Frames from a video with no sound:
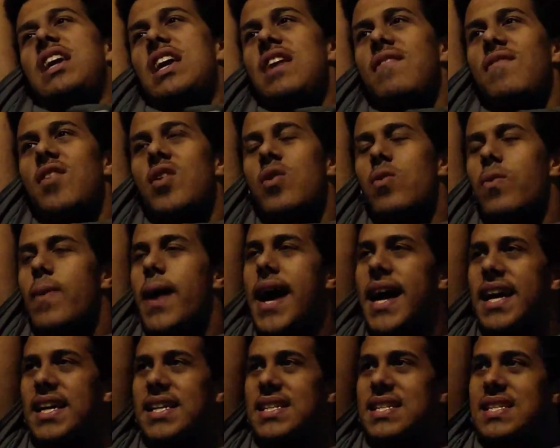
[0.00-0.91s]
Evo
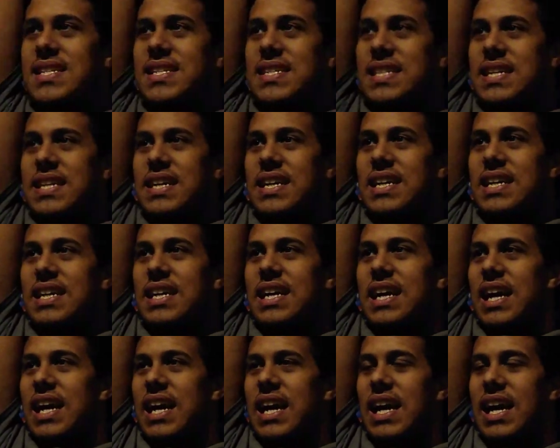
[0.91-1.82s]
Rex,
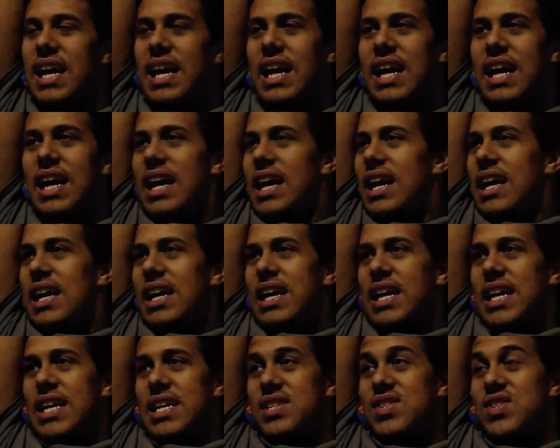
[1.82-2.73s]

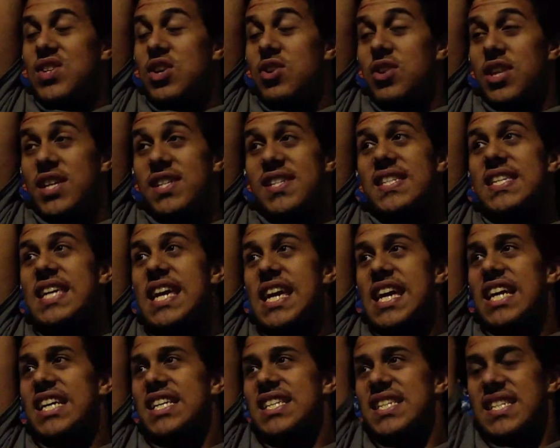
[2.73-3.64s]
and so does
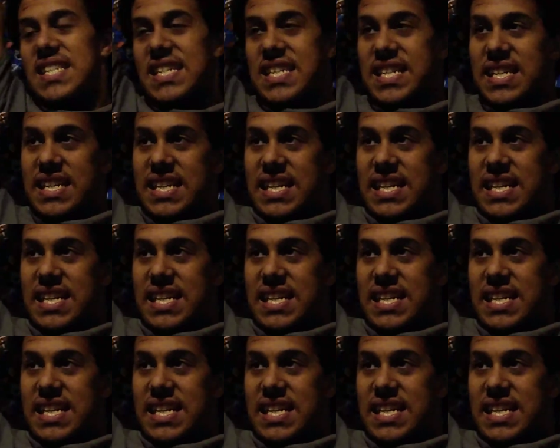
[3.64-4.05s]
Six.